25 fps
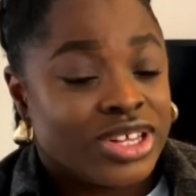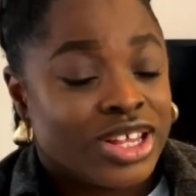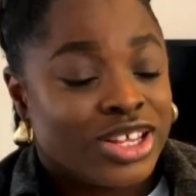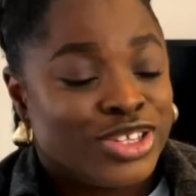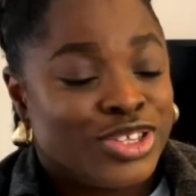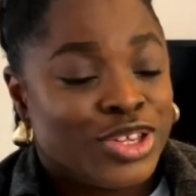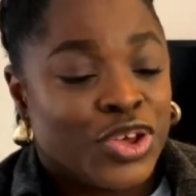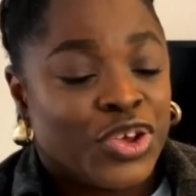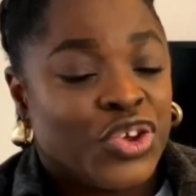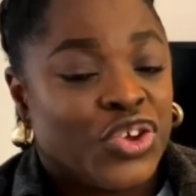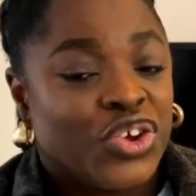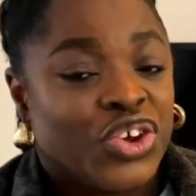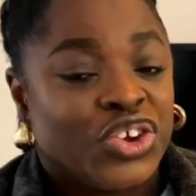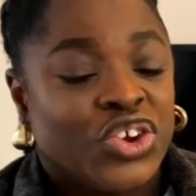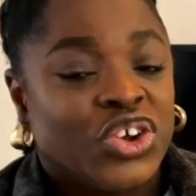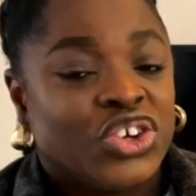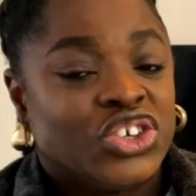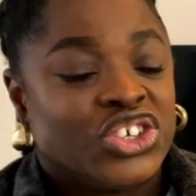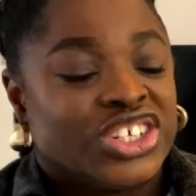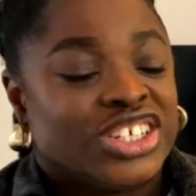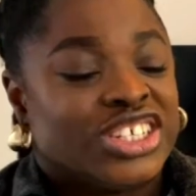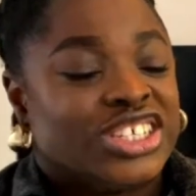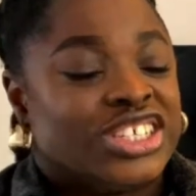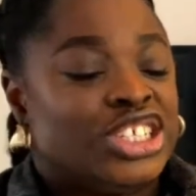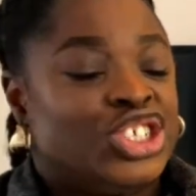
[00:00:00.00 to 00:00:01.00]
So you're not
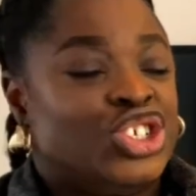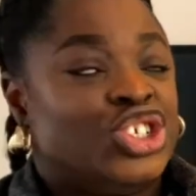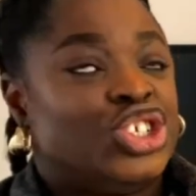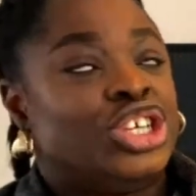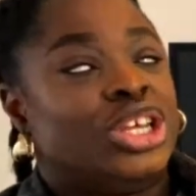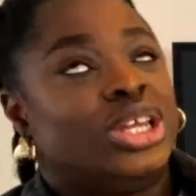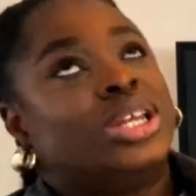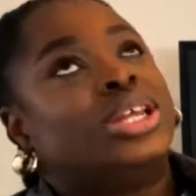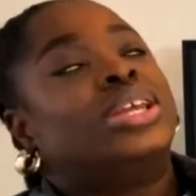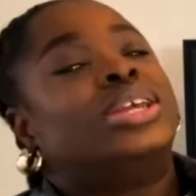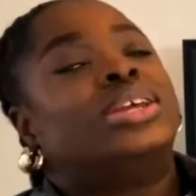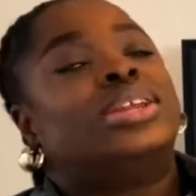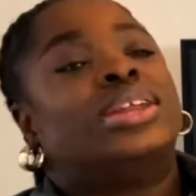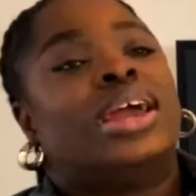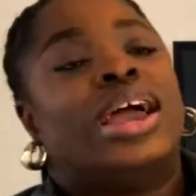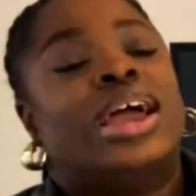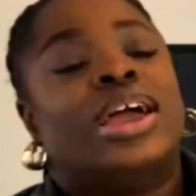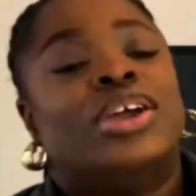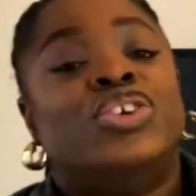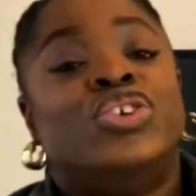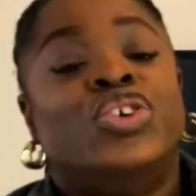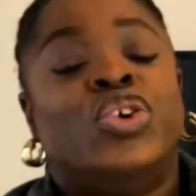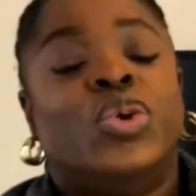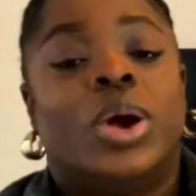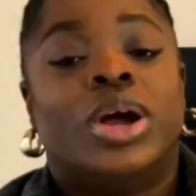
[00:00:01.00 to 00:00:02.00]
just chilling,
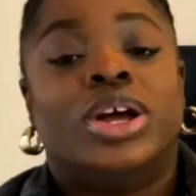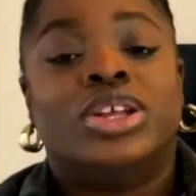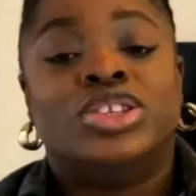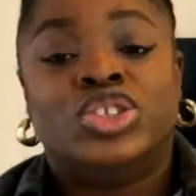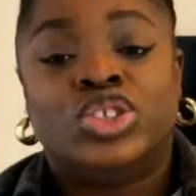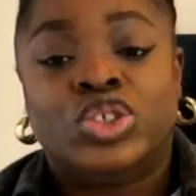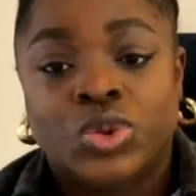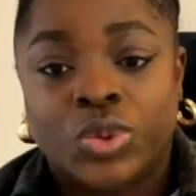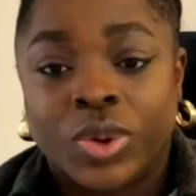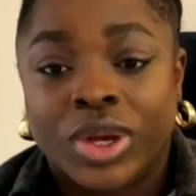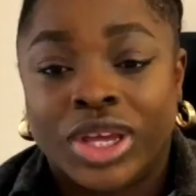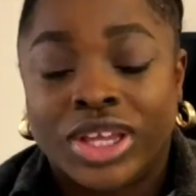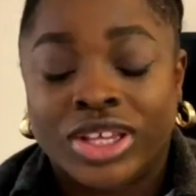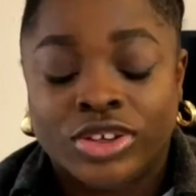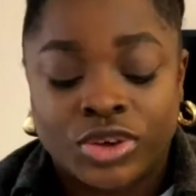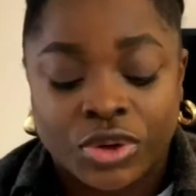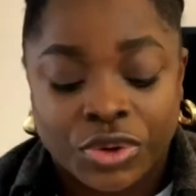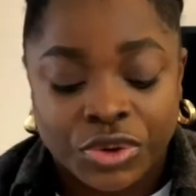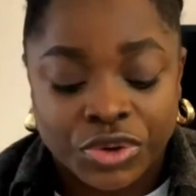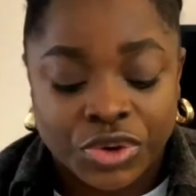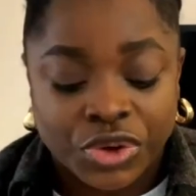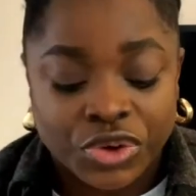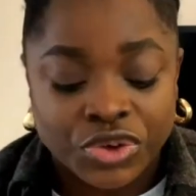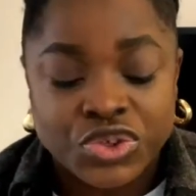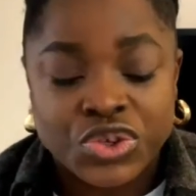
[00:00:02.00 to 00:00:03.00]
you're on
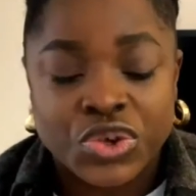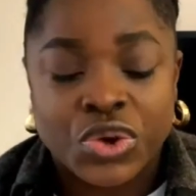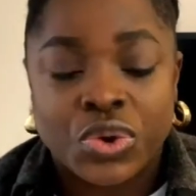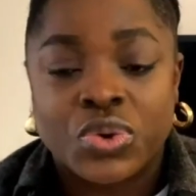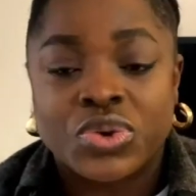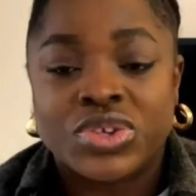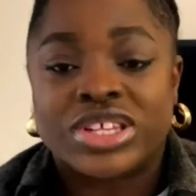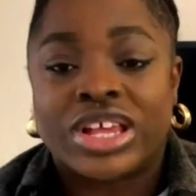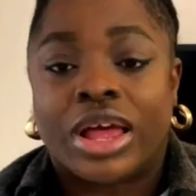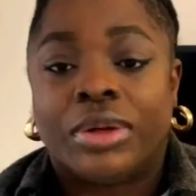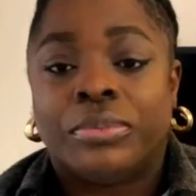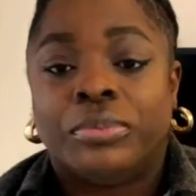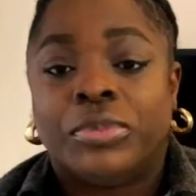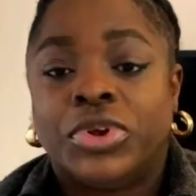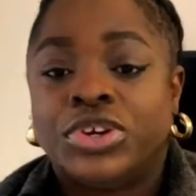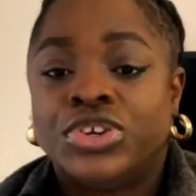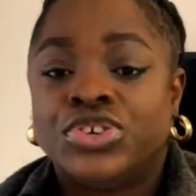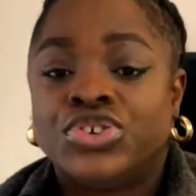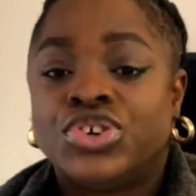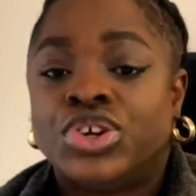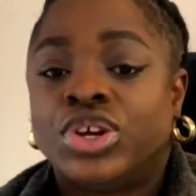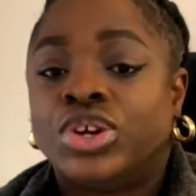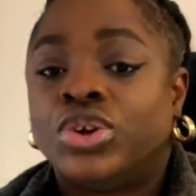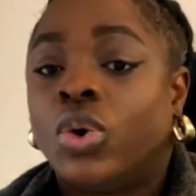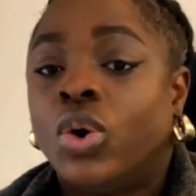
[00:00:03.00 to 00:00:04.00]
your toes and
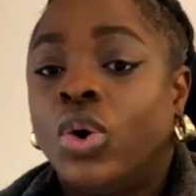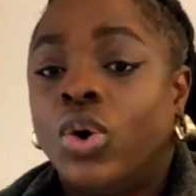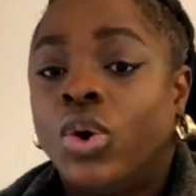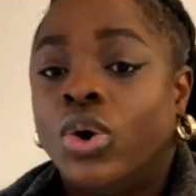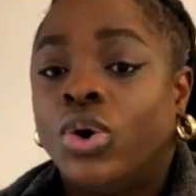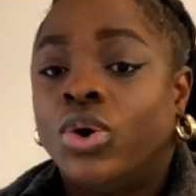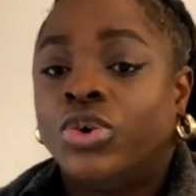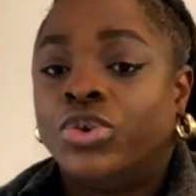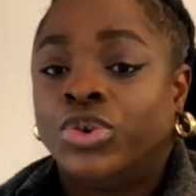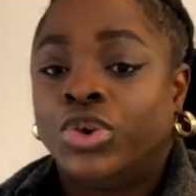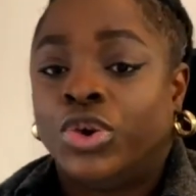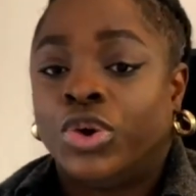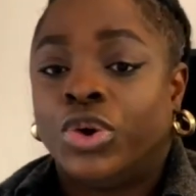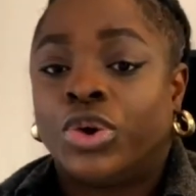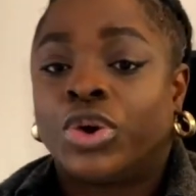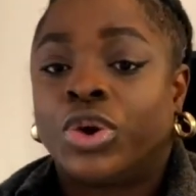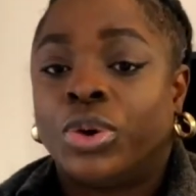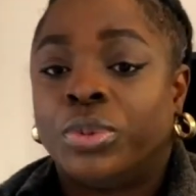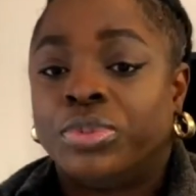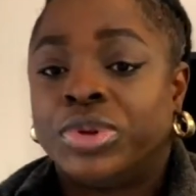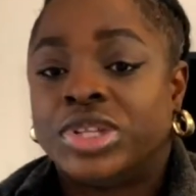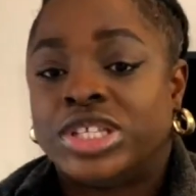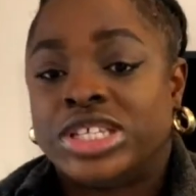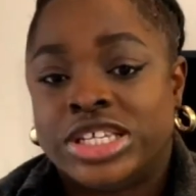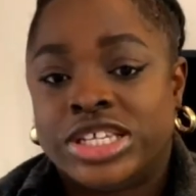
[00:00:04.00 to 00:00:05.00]
monitoring all your
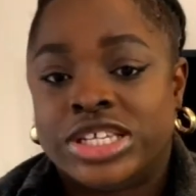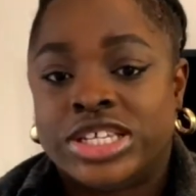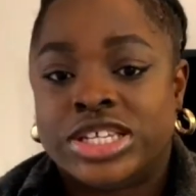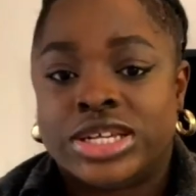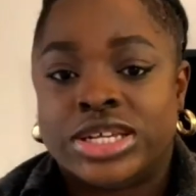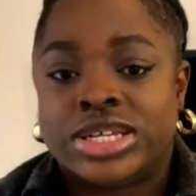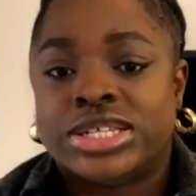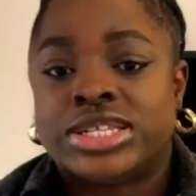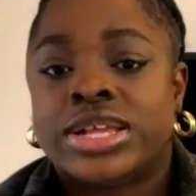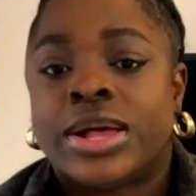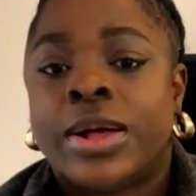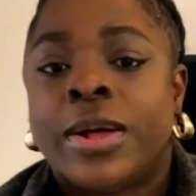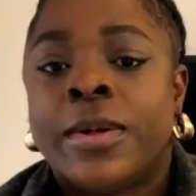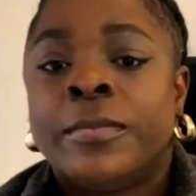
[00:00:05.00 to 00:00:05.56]
competitors.